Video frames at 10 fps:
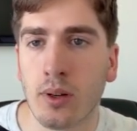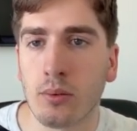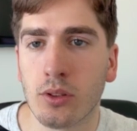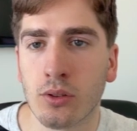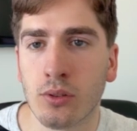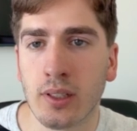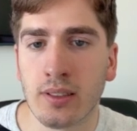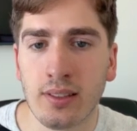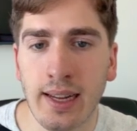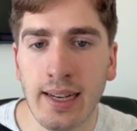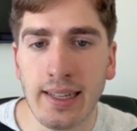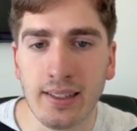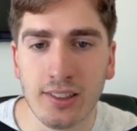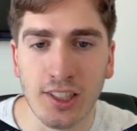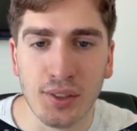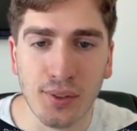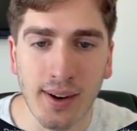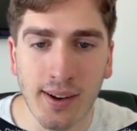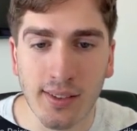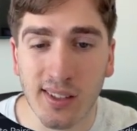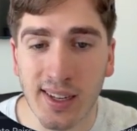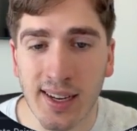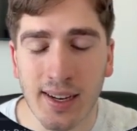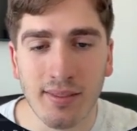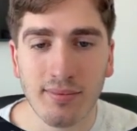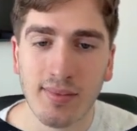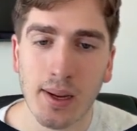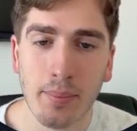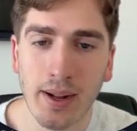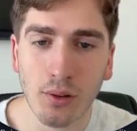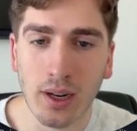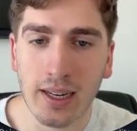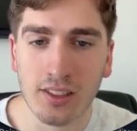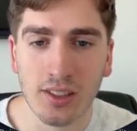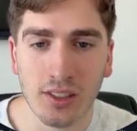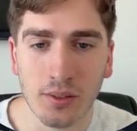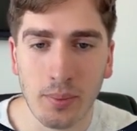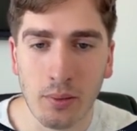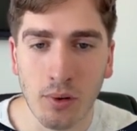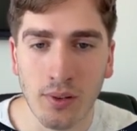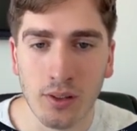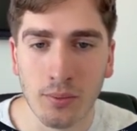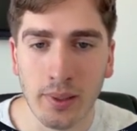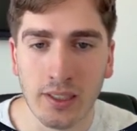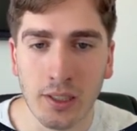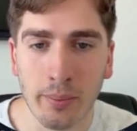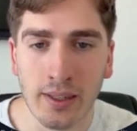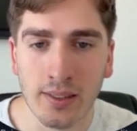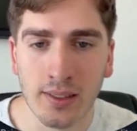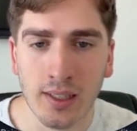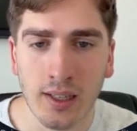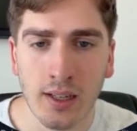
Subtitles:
well, we saw a daily change of character again, and yeah, pound dollar has just been one of those messier pairs,